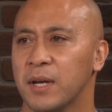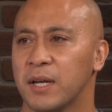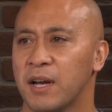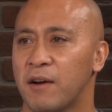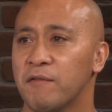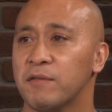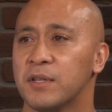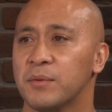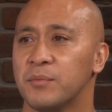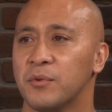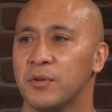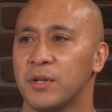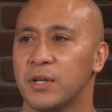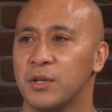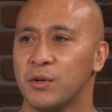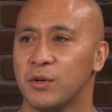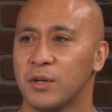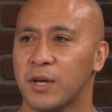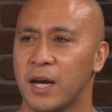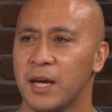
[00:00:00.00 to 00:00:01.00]
and comfortable in
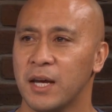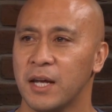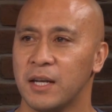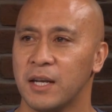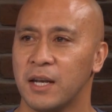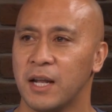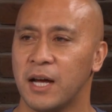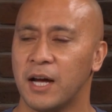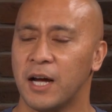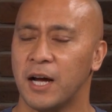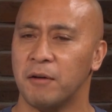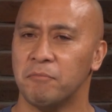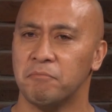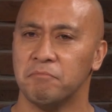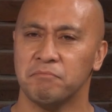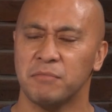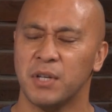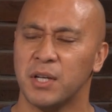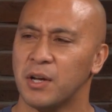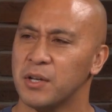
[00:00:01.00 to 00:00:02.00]
the UK,
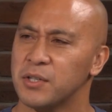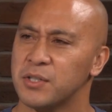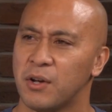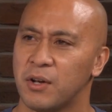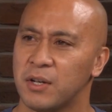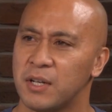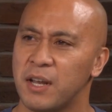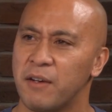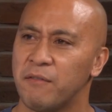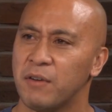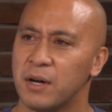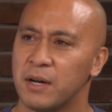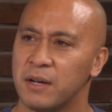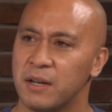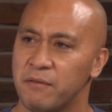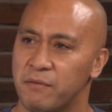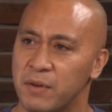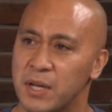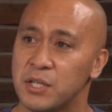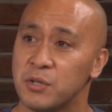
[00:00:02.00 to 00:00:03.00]
and, you know, so it never
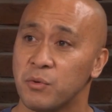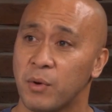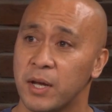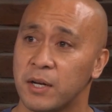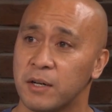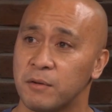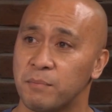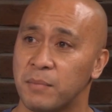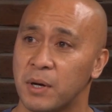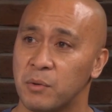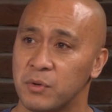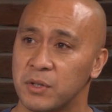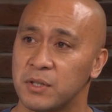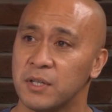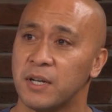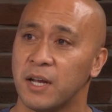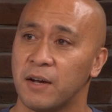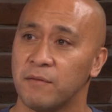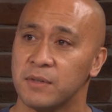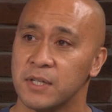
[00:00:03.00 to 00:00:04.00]
eventuated, but we
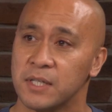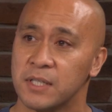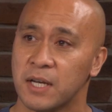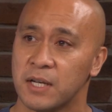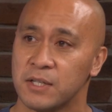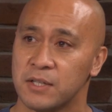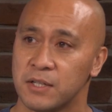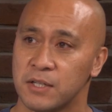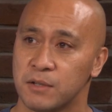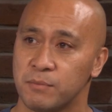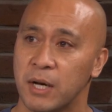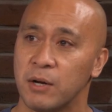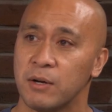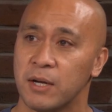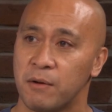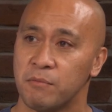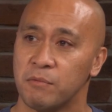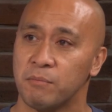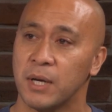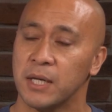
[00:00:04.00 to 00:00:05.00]
did have discussions about
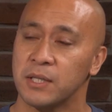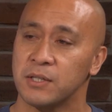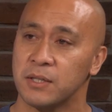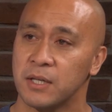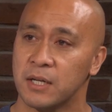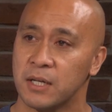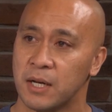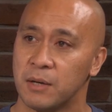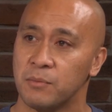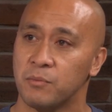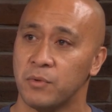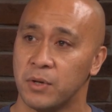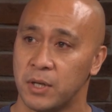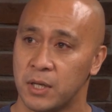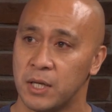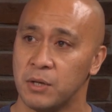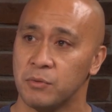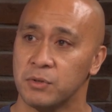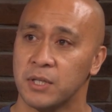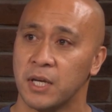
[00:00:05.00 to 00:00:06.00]
coming back to the club when
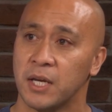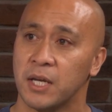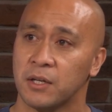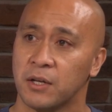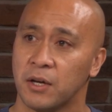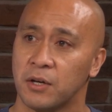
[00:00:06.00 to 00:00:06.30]
he was the head